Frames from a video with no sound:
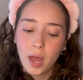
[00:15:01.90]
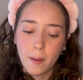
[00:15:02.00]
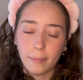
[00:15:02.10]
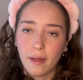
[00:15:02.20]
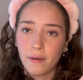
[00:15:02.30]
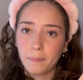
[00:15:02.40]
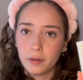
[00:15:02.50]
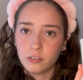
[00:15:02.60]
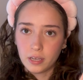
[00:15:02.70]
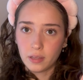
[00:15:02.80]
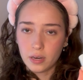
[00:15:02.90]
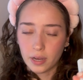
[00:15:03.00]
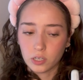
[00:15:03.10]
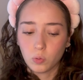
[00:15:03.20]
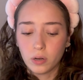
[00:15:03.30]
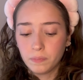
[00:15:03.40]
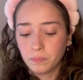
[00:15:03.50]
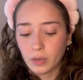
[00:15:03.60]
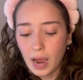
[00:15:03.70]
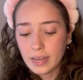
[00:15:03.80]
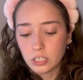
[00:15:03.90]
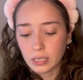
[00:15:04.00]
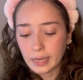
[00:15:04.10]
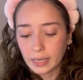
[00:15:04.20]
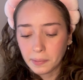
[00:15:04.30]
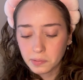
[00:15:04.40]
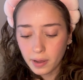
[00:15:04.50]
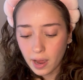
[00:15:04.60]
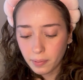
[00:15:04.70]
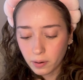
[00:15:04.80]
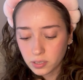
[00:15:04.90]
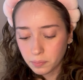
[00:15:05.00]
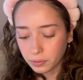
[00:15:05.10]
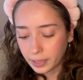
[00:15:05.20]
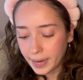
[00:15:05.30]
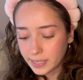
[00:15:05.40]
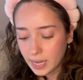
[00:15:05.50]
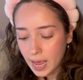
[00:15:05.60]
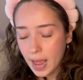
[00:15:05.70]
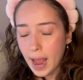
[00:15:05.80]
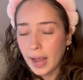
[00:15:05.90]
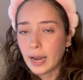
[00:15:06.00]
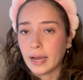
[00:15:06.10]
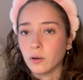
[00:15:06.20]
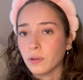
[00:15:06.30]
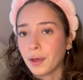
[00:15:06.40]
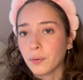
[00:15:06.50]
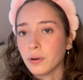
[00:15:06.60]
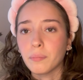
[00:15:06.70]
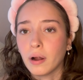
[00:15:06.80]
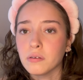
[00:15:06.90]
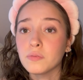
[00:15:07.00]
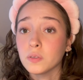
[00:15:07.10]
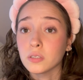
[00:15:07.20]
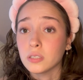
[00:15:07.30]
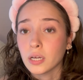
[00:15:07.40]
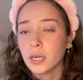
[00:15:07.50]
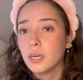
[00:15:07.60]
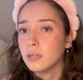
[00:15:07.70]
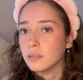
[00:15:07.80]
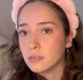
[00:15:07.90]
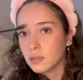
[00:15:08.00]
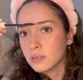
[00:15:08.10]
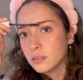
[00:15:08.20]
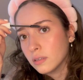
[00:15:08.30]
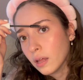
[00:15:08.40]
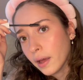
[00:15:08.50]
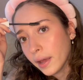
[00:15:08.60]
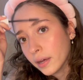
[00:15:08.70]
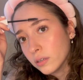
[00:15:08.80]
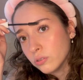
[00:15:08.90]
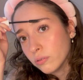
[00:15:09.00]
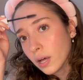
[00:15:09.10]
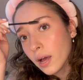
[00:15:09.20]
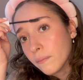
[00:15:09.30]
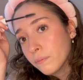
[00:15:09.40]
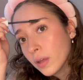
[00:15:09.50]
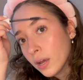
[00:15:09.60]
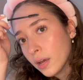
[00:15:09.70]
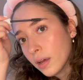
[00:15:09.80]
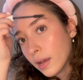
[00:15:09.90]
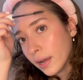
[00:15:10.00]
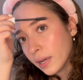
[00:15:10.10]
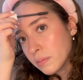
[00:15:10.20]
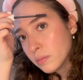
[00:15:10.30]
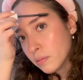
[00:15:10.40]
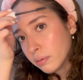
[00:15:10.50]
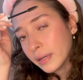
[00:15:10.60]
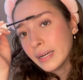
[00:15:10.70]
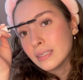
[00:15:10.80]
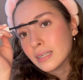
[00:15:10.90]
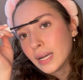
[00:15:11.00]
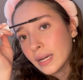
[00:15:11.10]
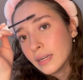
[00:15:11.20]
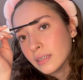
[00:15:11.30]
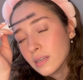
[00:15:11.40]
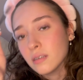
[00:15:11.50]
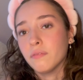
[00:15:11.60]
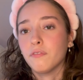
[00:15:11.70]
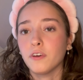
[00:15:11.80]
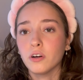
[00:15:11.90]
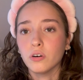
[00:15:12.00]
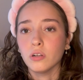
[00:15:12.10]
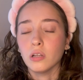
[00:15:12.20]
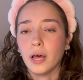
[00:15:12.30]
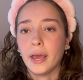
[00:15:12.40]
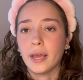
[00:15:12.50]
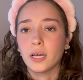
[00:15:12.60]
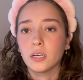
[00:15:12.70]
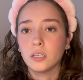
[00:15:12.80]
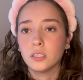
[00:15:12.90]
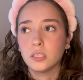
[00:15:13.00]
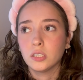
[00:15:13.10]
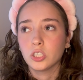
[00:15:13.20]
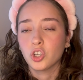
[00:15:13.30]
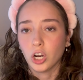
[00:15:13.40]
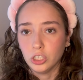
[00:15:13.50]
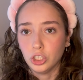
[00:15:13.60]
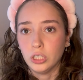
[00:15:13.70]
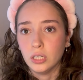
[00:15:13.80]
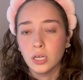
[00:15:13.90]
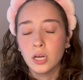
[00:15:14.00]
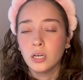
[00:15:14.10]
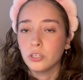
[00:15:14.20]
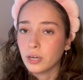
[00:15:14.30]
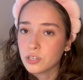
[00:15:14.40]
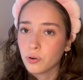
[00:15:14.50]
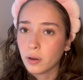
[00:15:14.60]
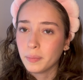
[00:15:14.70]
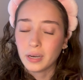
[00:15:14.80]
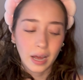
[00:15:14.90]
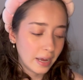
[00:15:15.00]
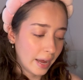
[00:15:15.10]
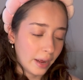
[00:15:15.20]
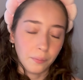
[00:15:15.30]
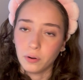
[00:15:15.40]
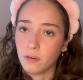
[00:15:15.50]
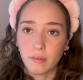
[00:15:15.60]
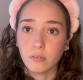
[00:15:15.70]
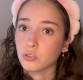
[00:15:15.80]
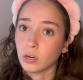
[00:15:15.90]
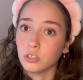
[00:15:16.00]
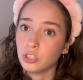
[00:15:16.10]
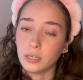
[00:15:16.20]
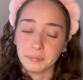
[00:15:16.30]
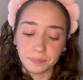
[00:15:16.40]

But I think I'm using the NYX one. I just, it keeps my eyebrows in place. And I don't like when brows feel sticky. And this doesn't, like, do that. It keeps them in place. And it doesn't feel, like, crunchy. You guys know what I mean? I hate when it feels crunchy.